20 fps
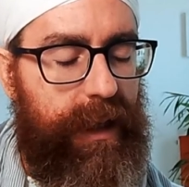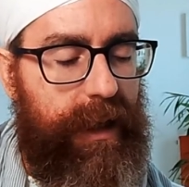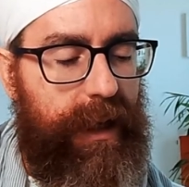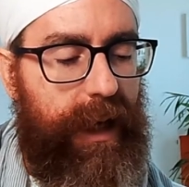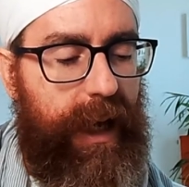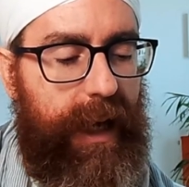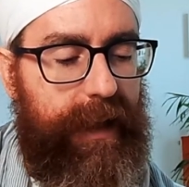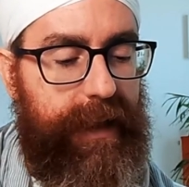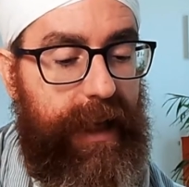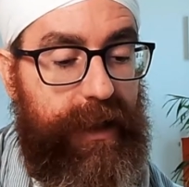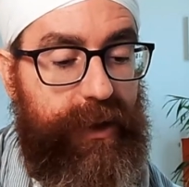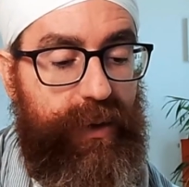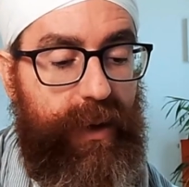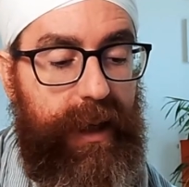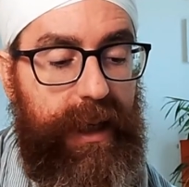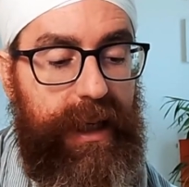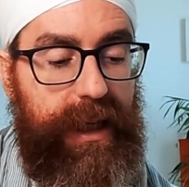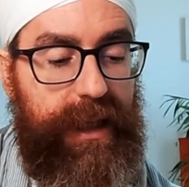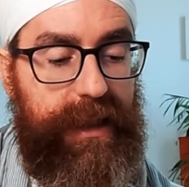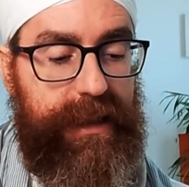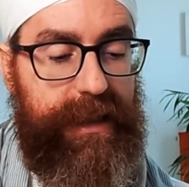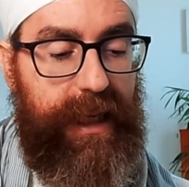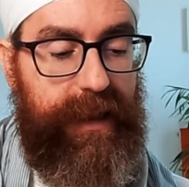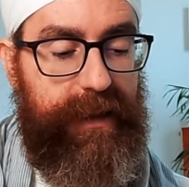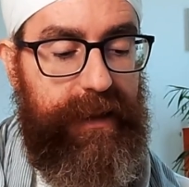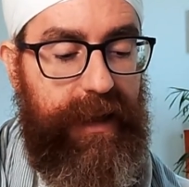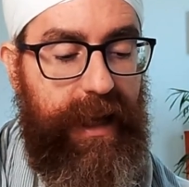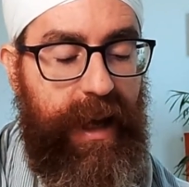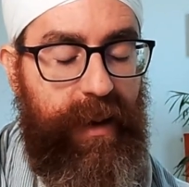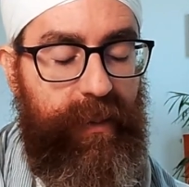And actually,
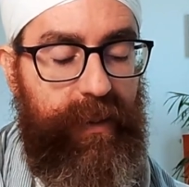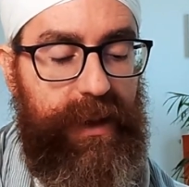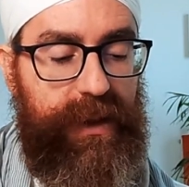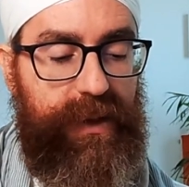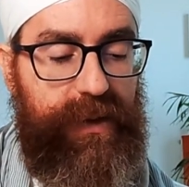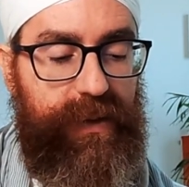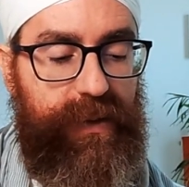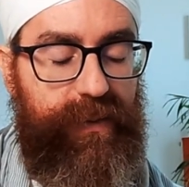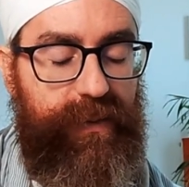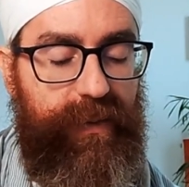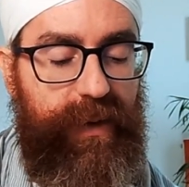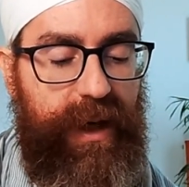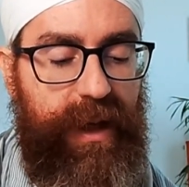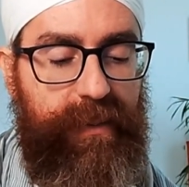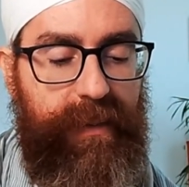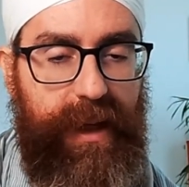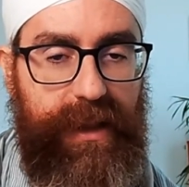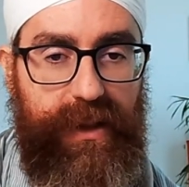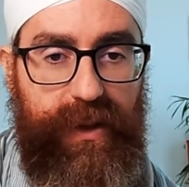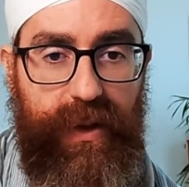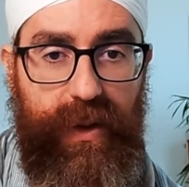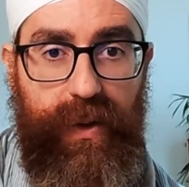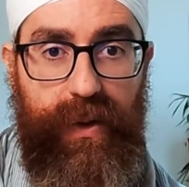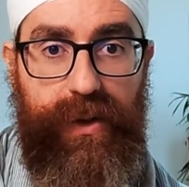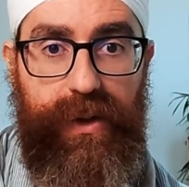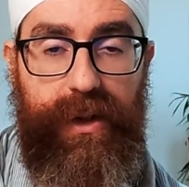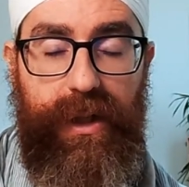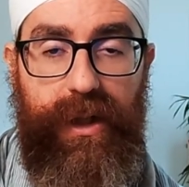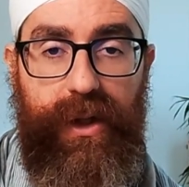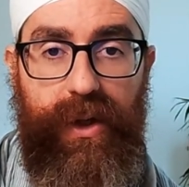Sat Naam is very much
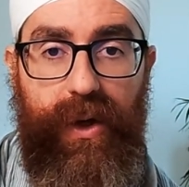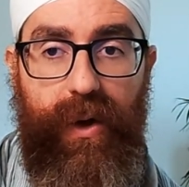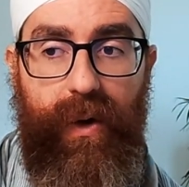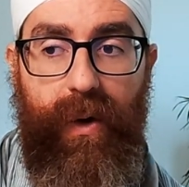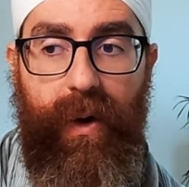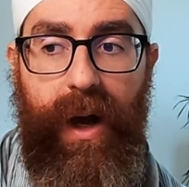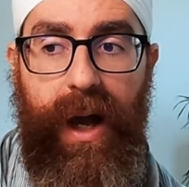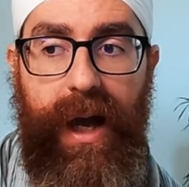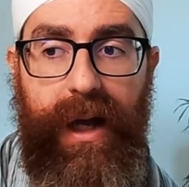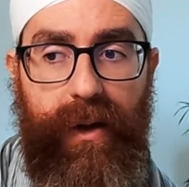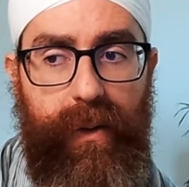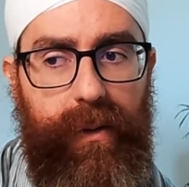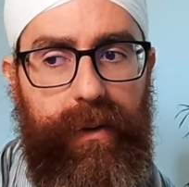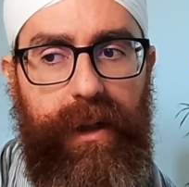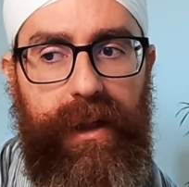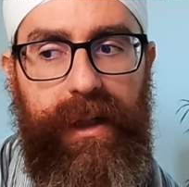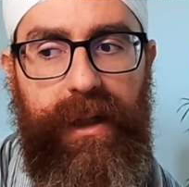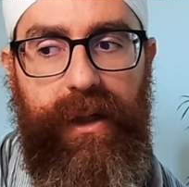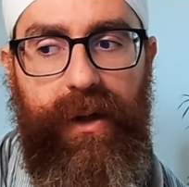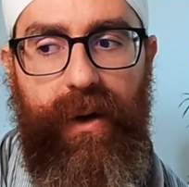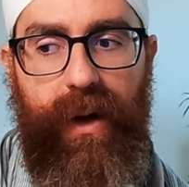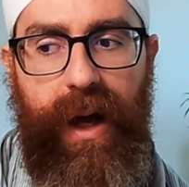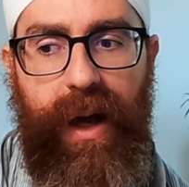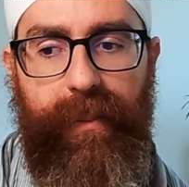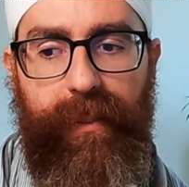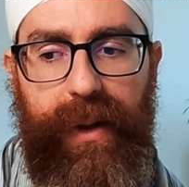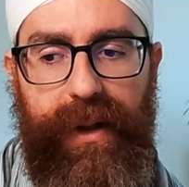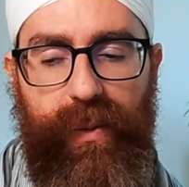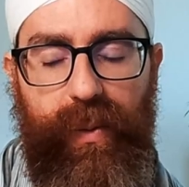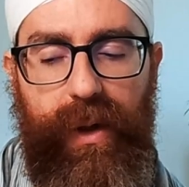used in yoga, in Kundalini yoga,
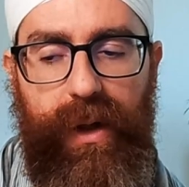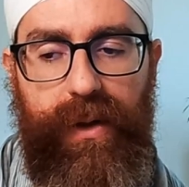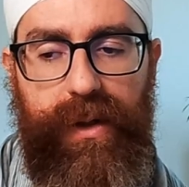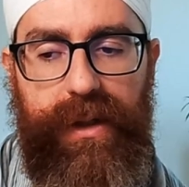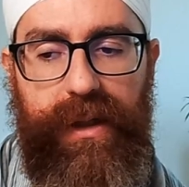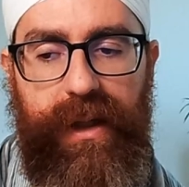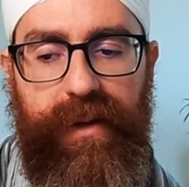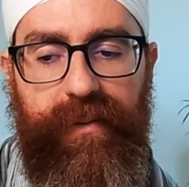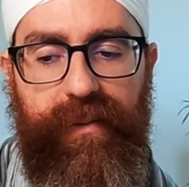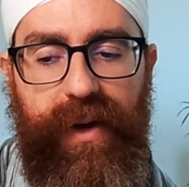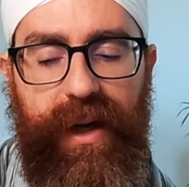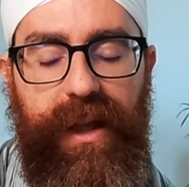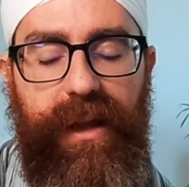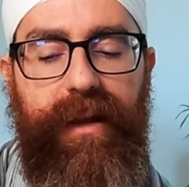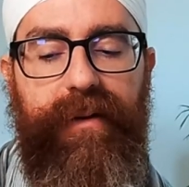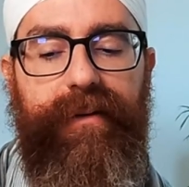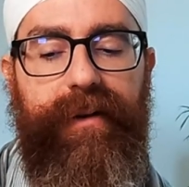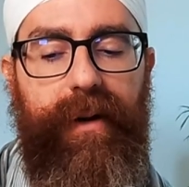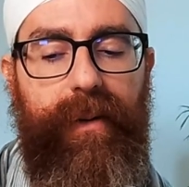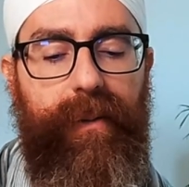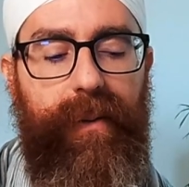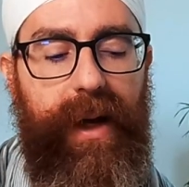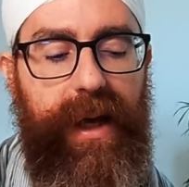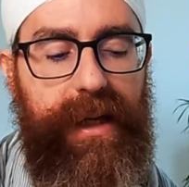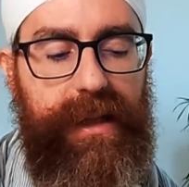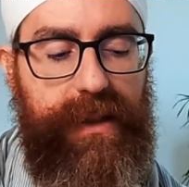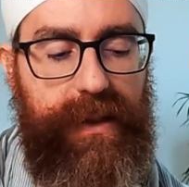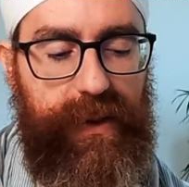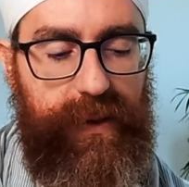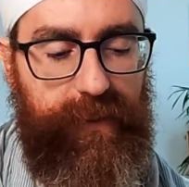but we use it in very different
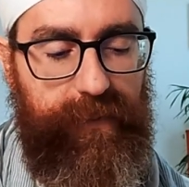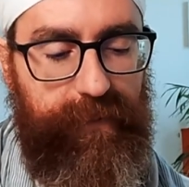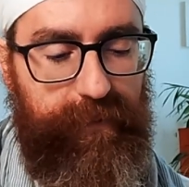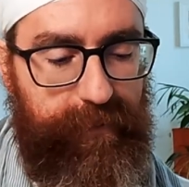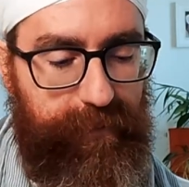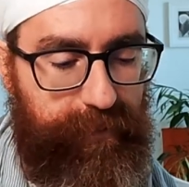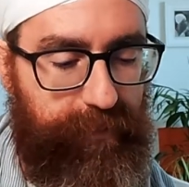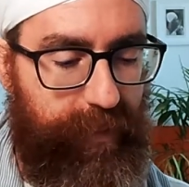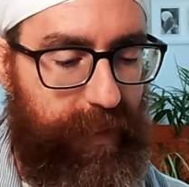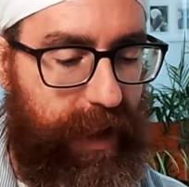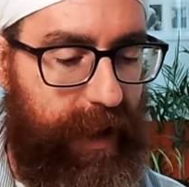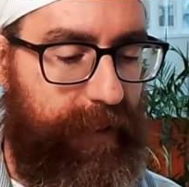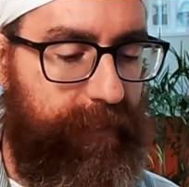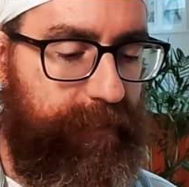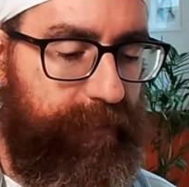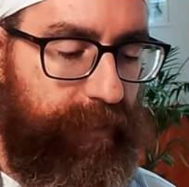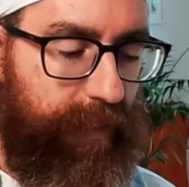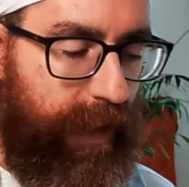ways. Yeah?